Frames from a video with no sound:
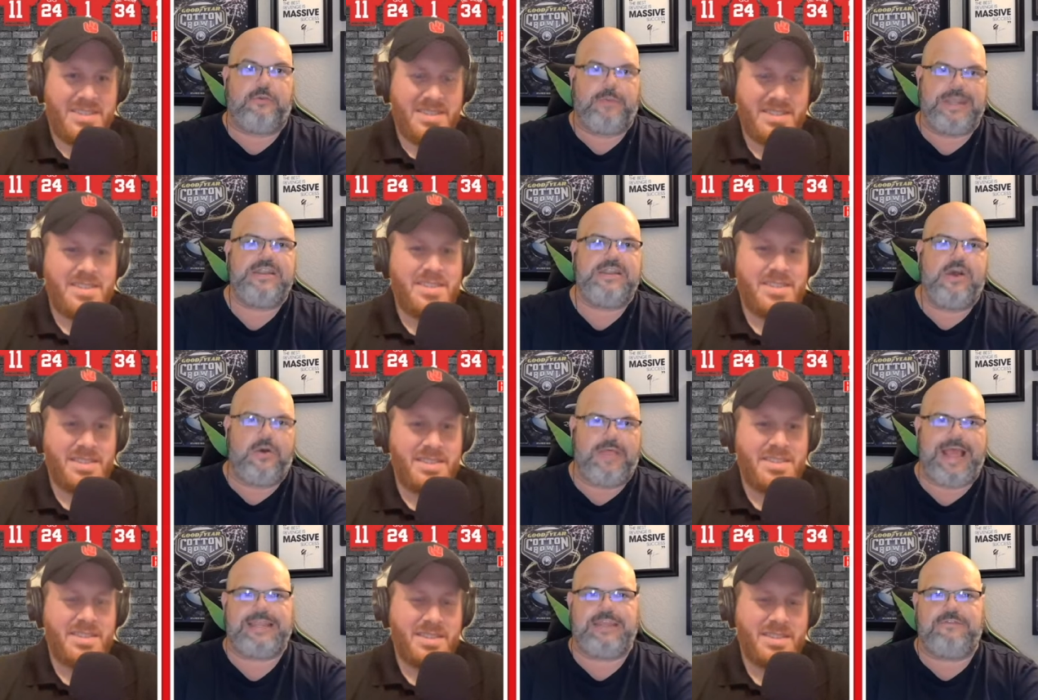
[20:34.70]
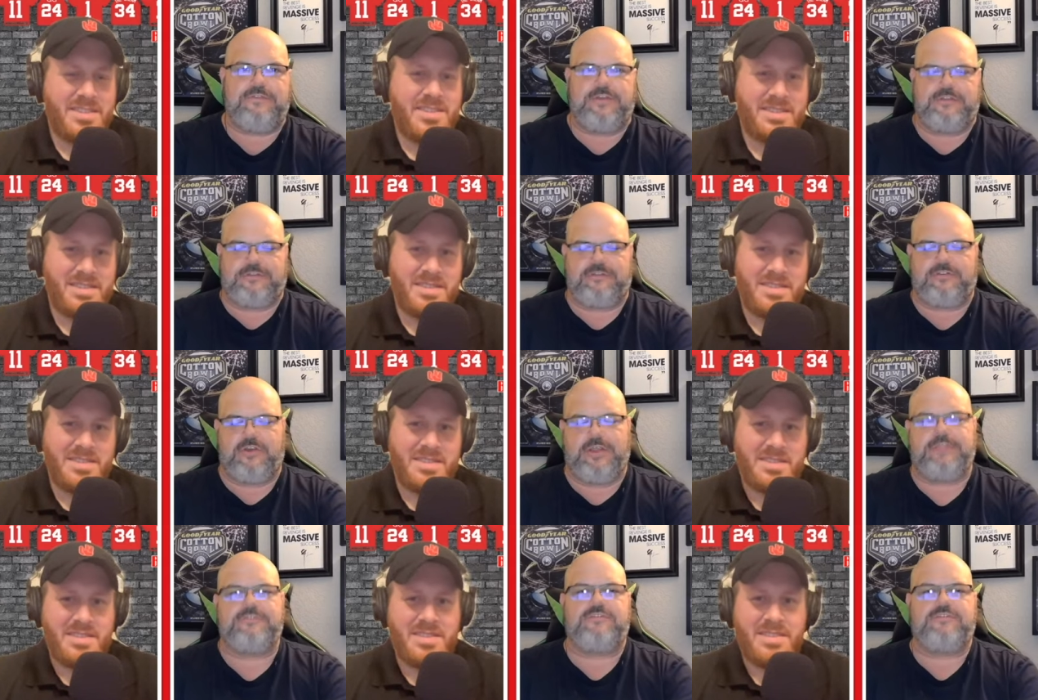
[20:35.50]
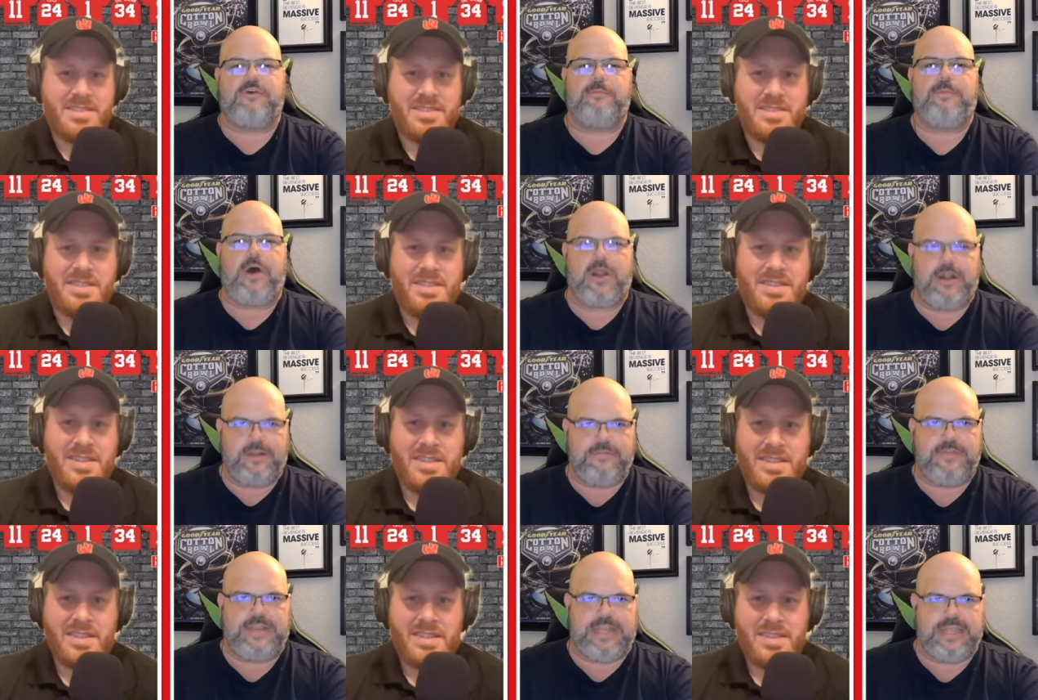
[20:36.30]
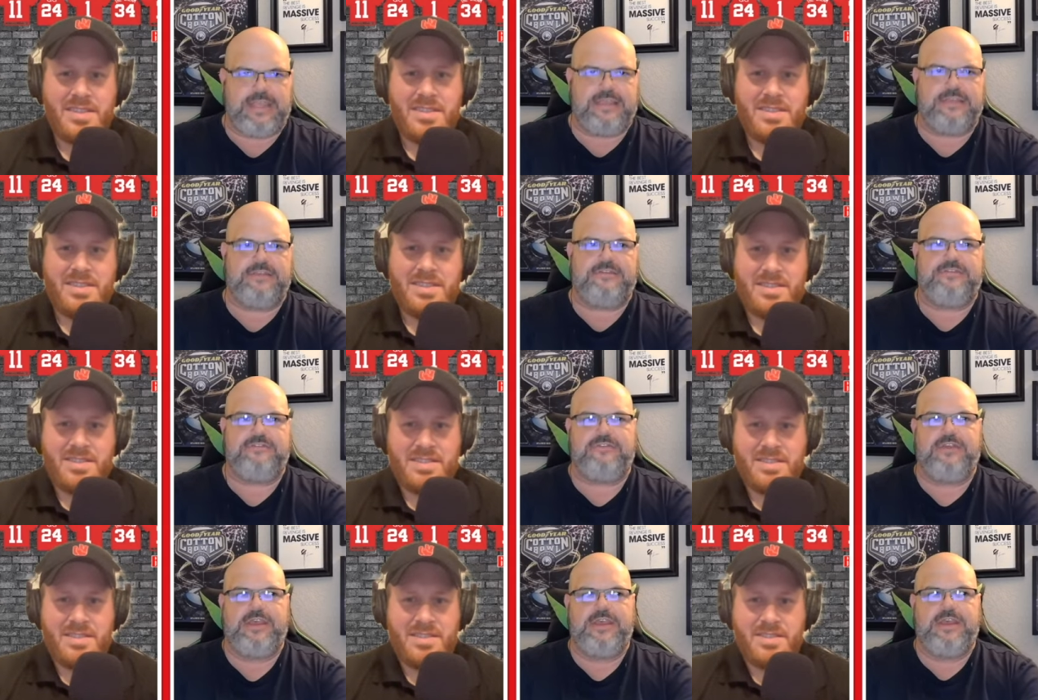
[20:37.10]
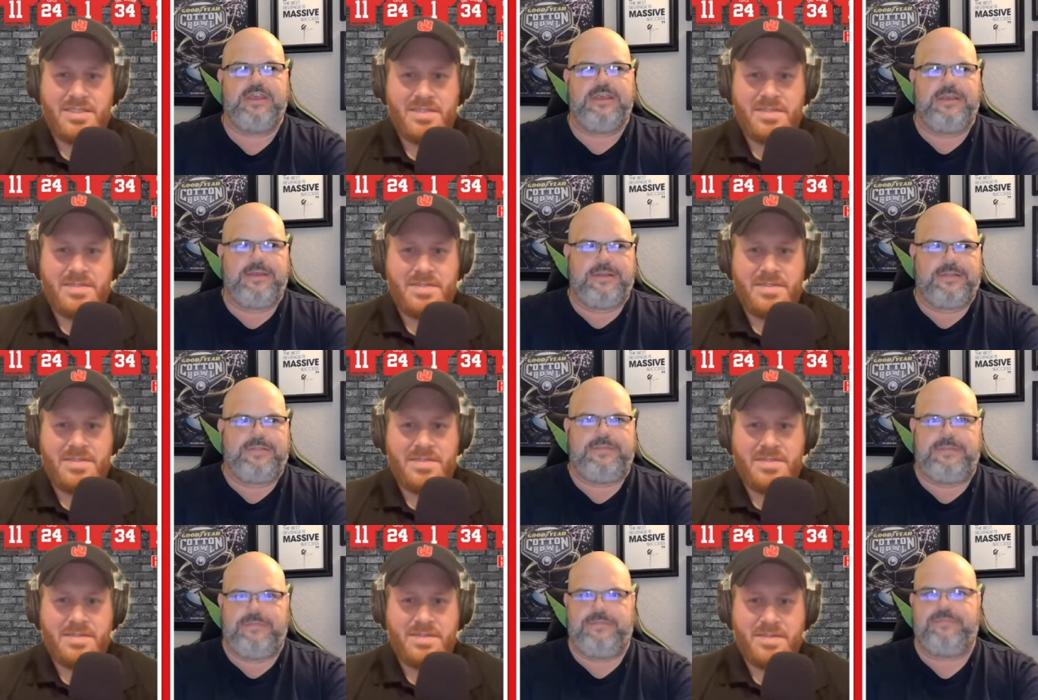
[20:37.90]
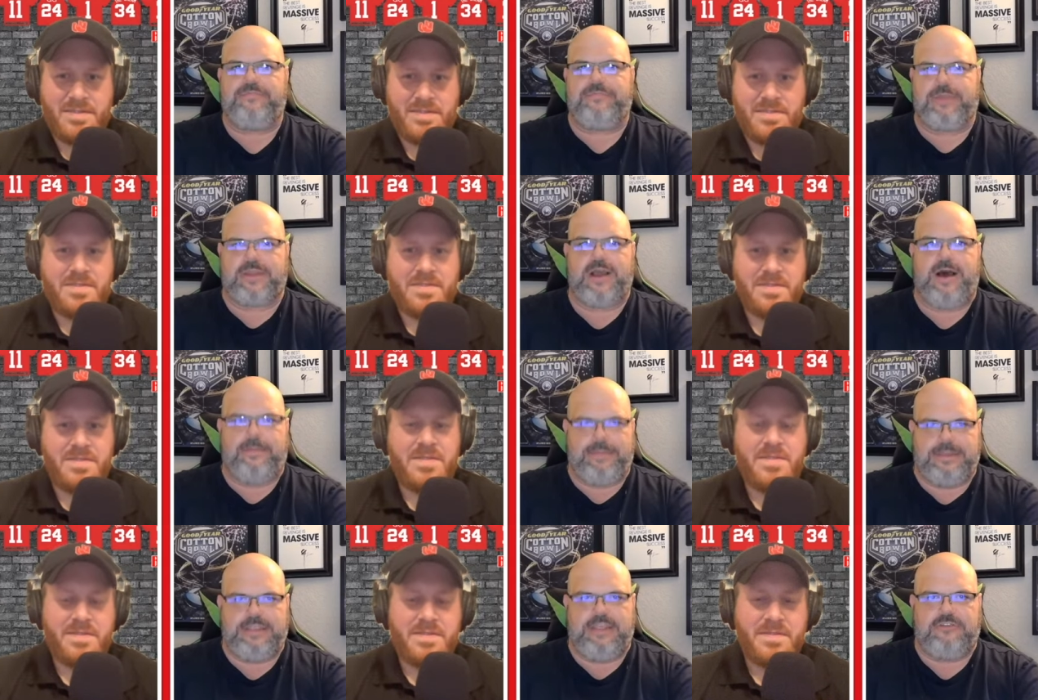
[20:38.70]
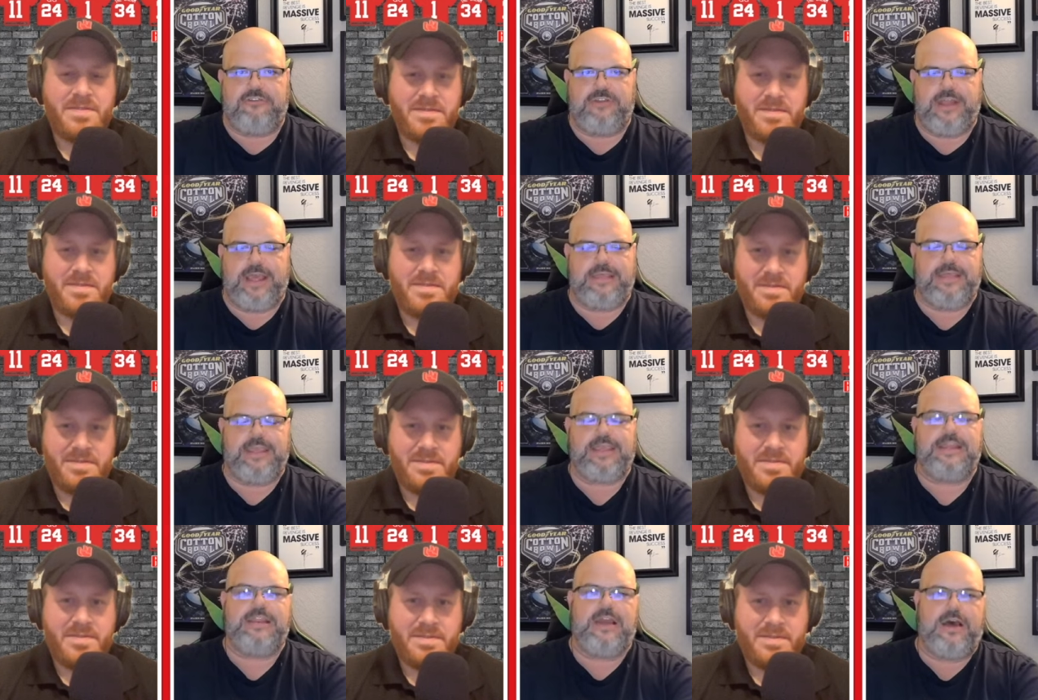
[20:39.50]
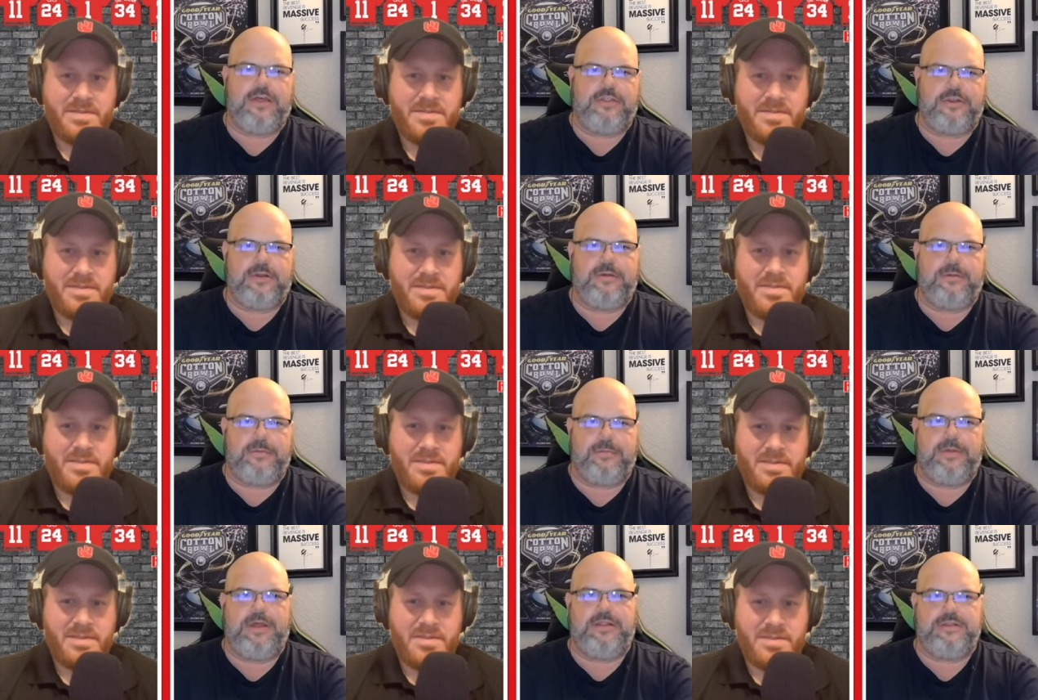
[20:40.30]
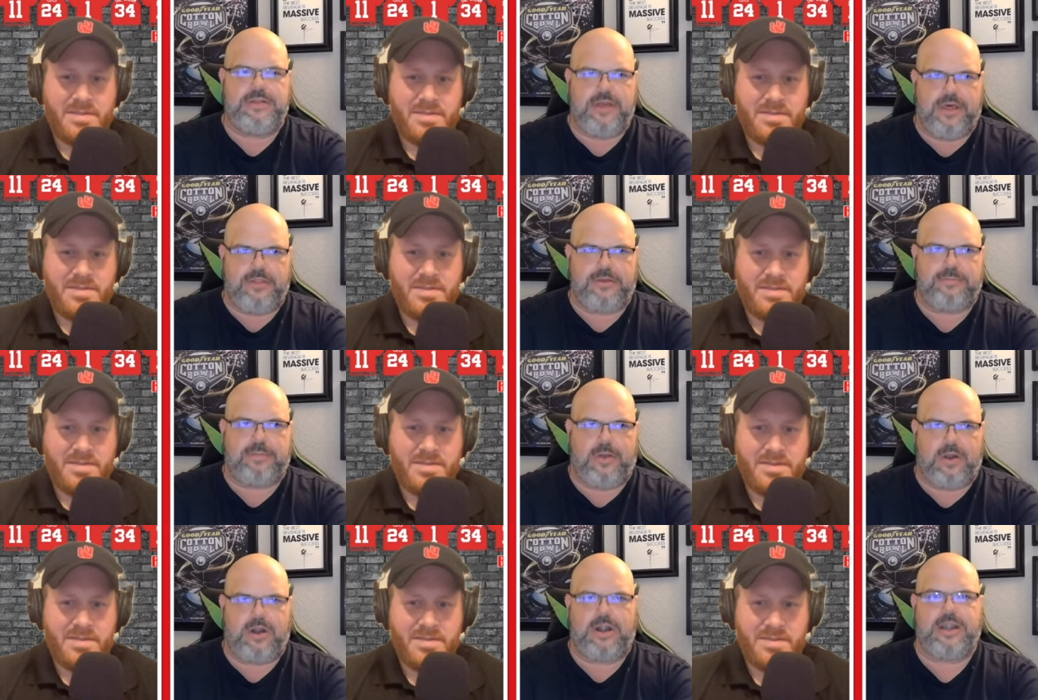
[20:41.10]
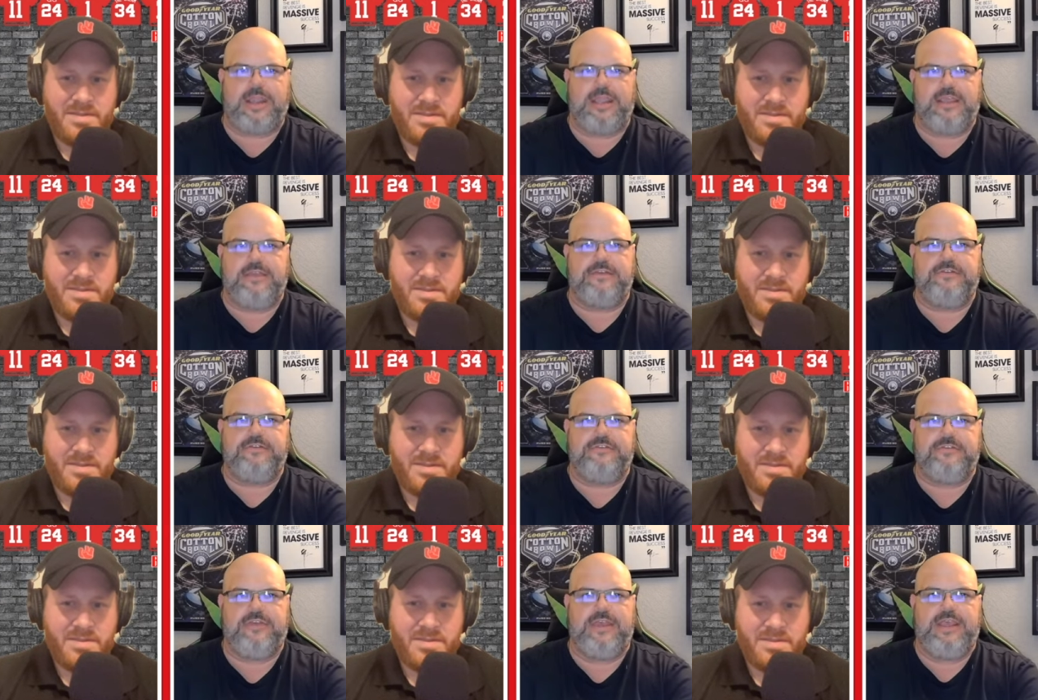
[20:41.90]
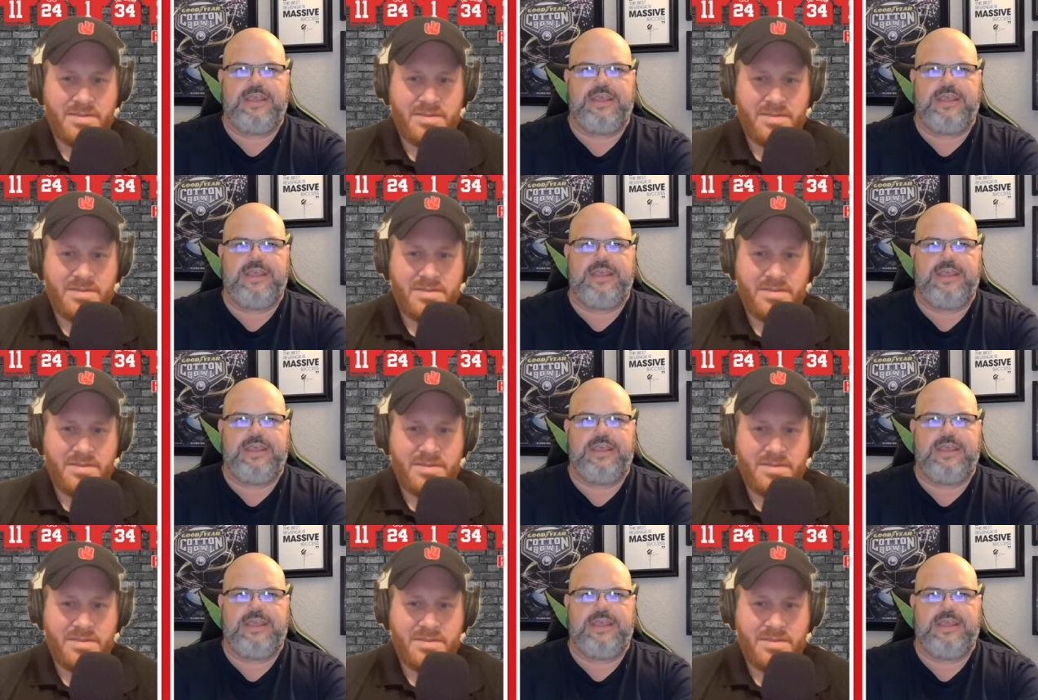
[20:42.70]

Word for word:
Speaker 1: we know that defense is good. So part of it is the competition. I think another part is